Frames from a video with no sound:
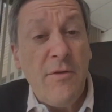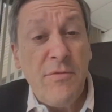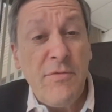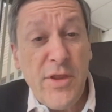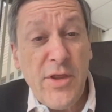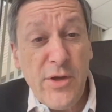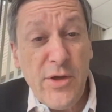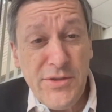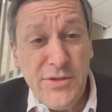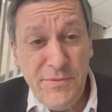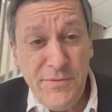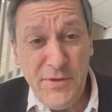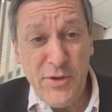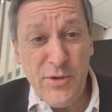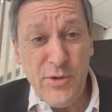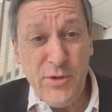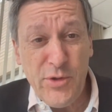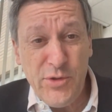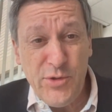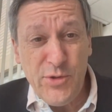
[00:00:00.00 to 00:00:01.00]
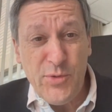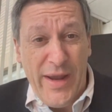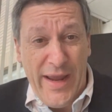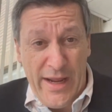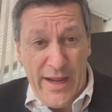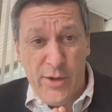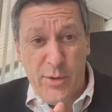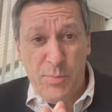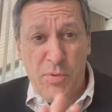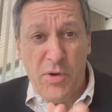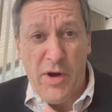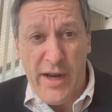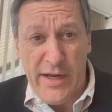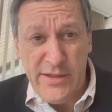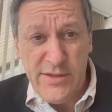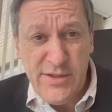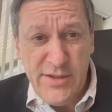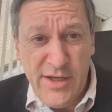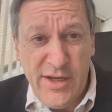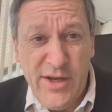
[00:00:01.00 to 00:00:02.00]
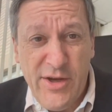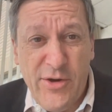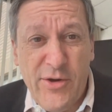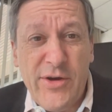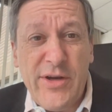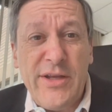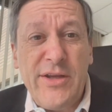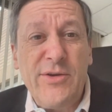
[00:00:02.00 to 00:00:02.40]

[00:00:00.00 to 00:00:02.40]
For those of you who do enterprise security,